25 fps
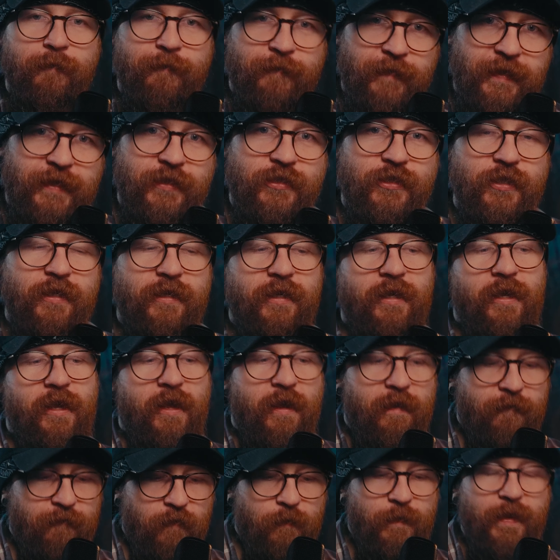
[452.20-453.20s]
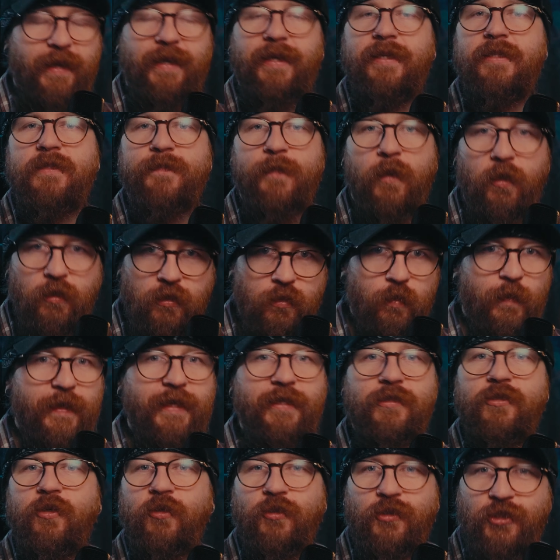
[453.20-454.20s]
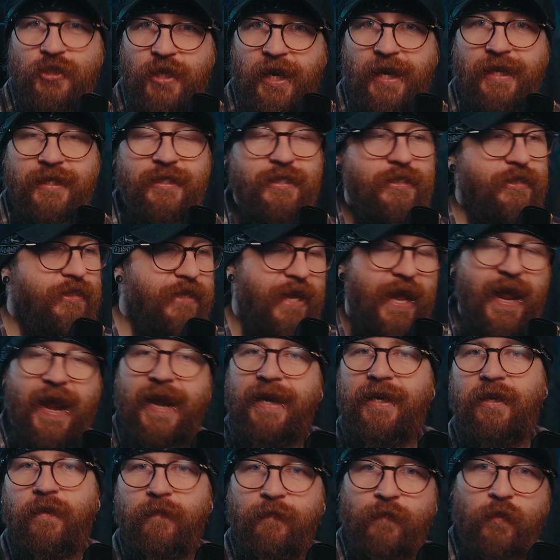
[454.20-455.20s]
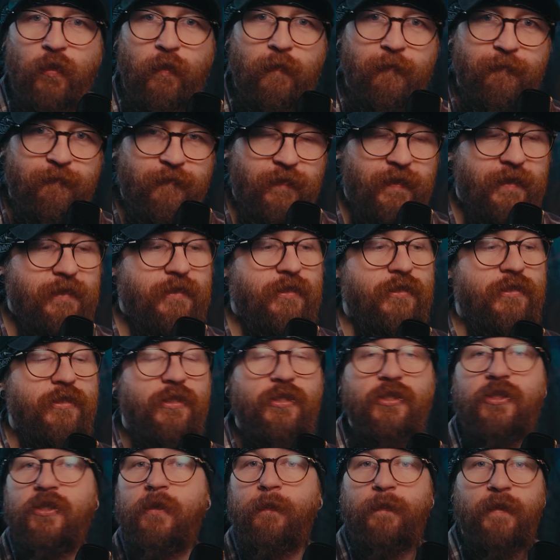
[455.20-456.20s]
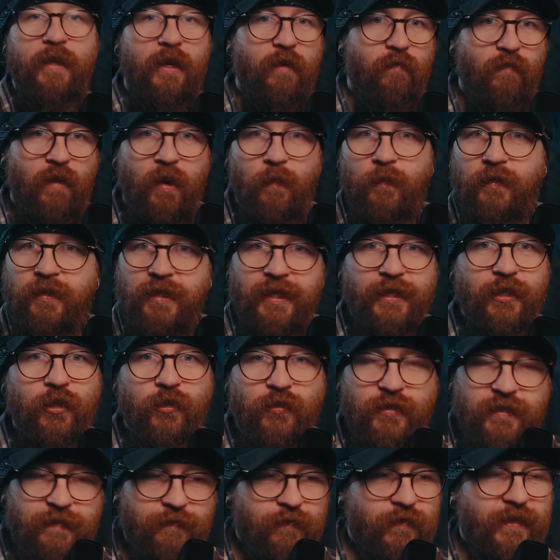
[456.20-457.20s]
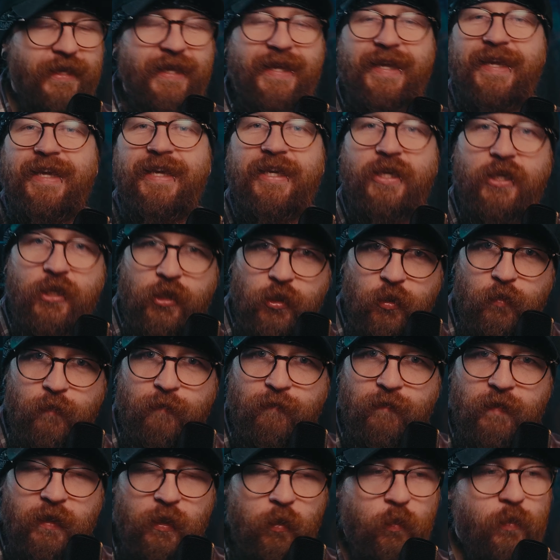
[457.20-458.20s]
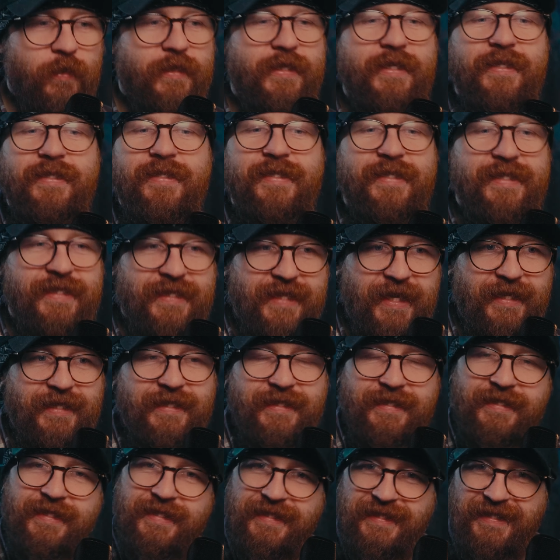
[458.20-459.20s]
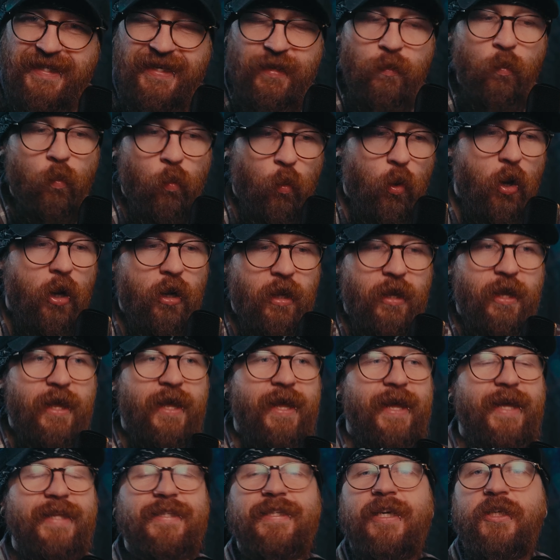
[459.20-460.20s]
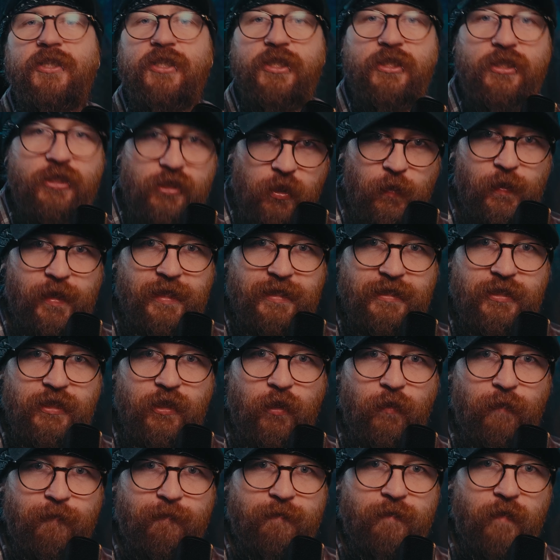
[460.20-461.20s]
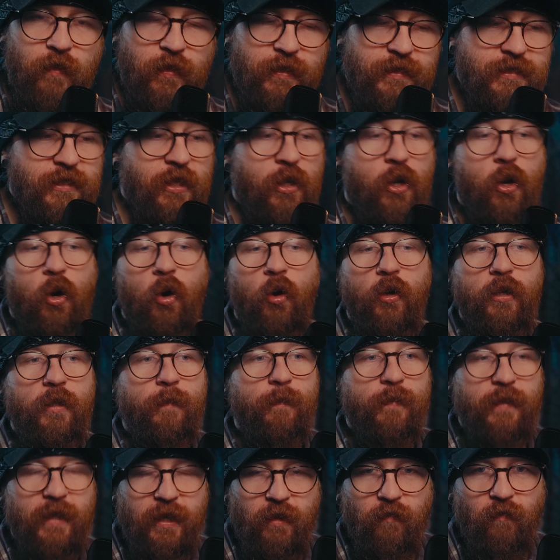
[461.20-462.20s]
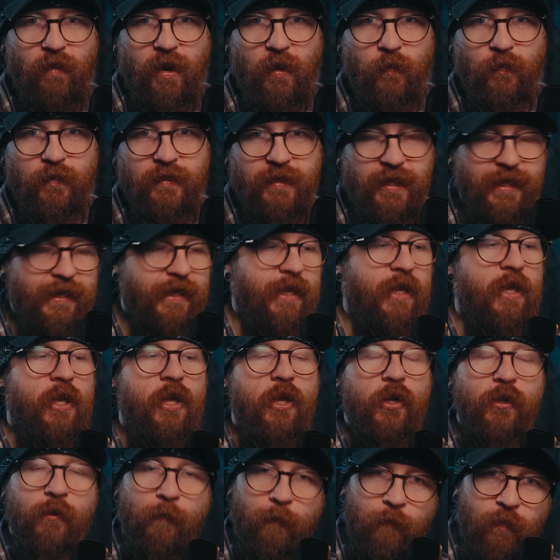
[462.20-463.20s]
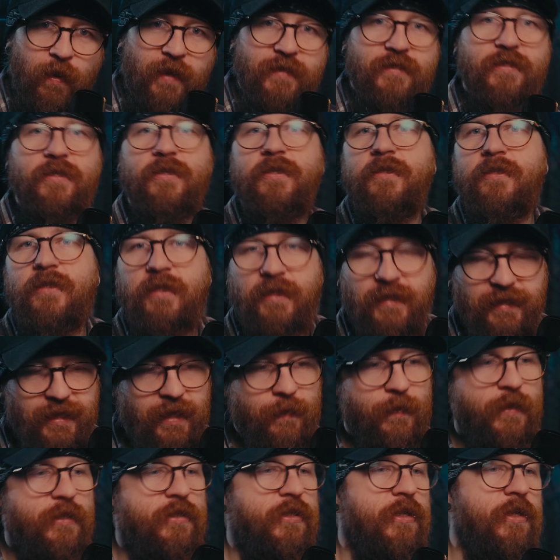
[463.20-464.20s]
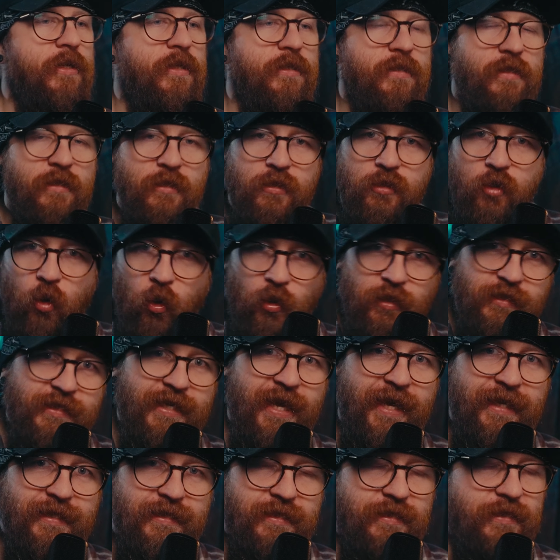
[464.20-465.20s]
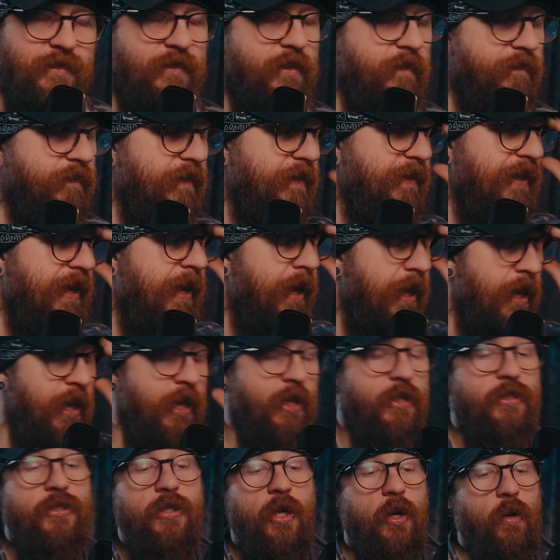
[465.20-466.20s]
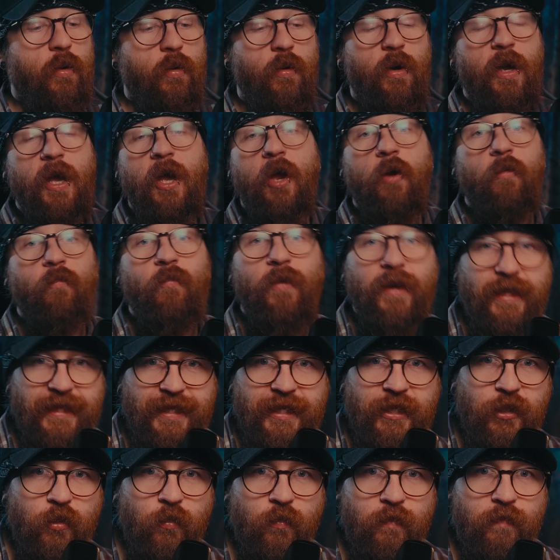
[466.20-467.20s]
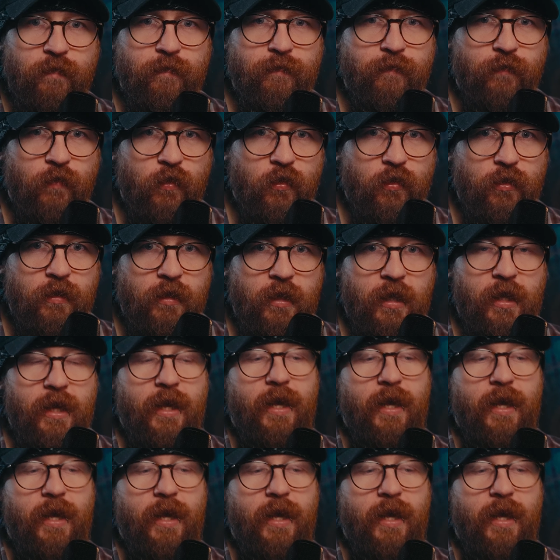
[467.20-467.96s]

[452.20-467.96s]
feature for making small tweaks or changes to any of your filters, because you can play around with like your different EQ frequencies and settings to see what it's actually doing to your voice, or you can play around with like compressors and limiters and noise gates and stuff like that. So really useful.